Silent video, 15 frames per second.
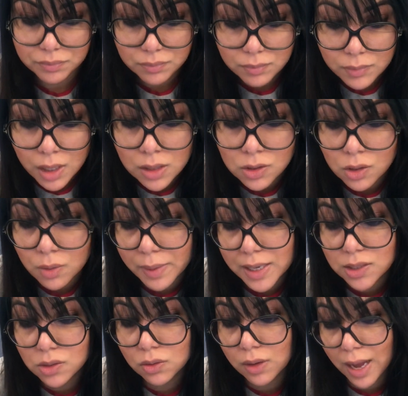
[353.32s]
So my
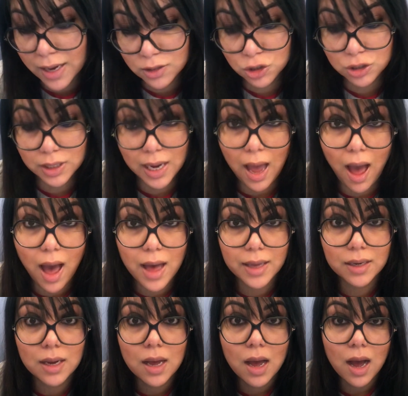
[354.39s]
school actually had
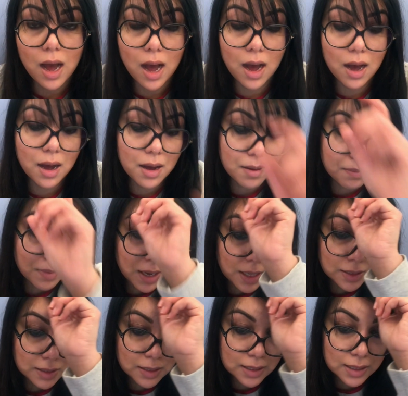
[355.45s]
a
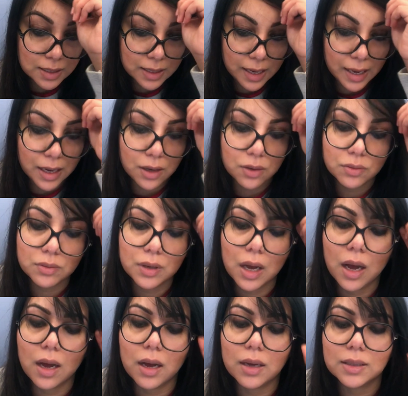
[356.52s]

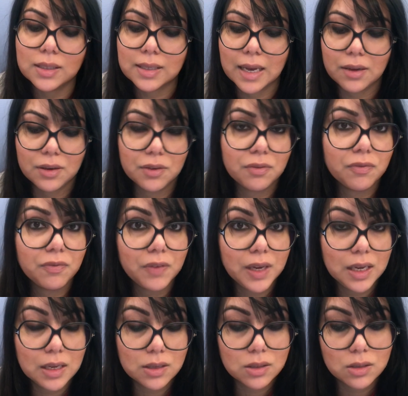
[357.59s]
discounted
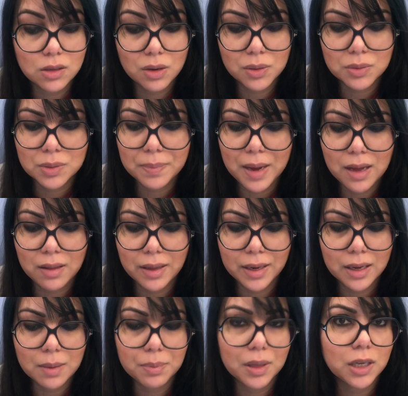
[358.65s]
fees. So it was about like a
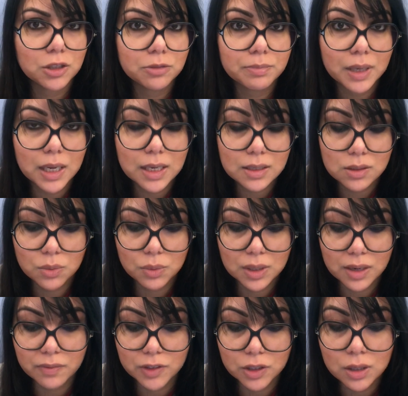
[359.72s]
couple $100 and
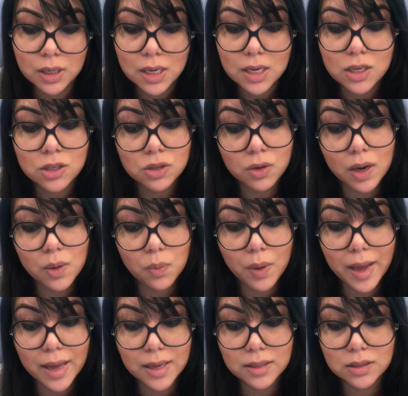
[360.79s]
whatever. So I
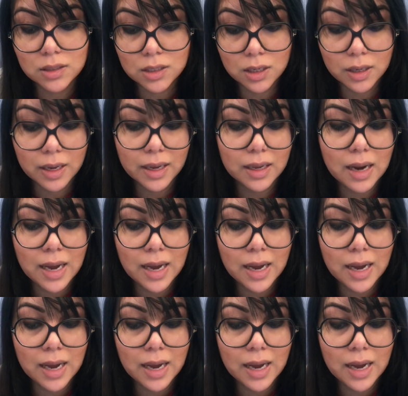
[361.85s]
went, took it.